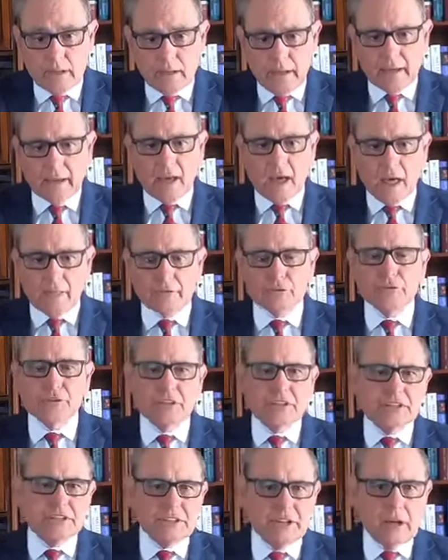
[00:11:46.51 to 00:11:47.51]
And others
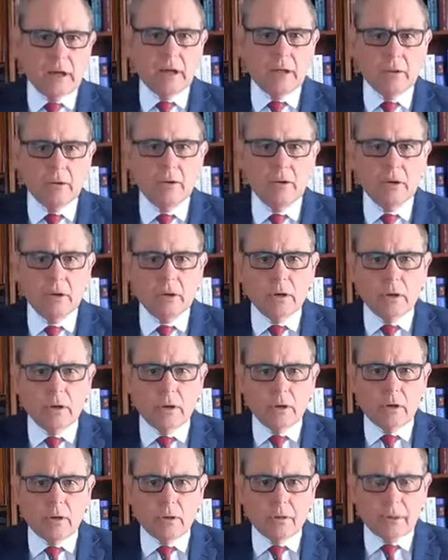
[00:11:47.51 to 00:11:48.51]
can tell
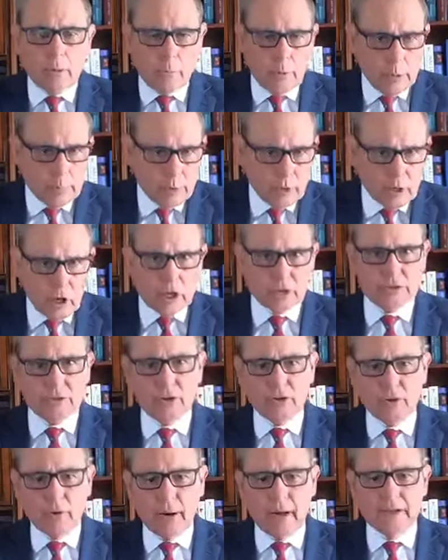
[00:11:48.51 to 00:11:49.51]
that we belong to
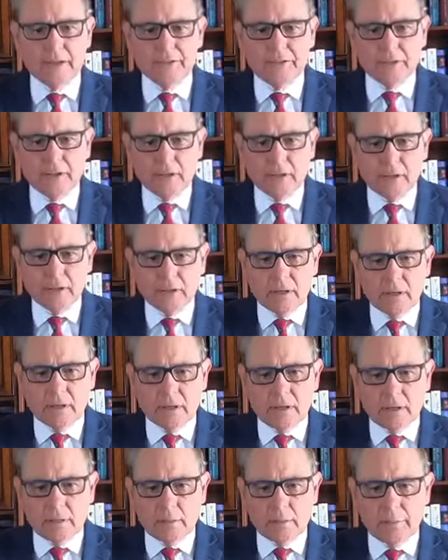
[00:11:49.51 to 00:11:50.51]
Christ
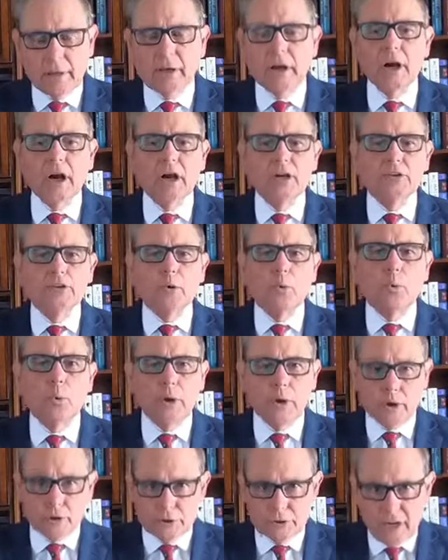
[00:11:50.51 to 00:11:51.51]
because
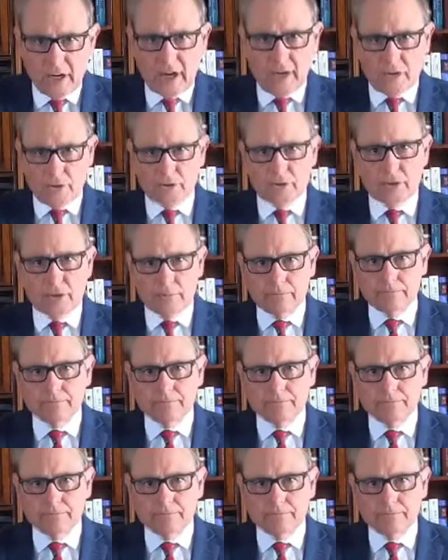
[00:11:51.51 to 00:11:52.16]
we are changed.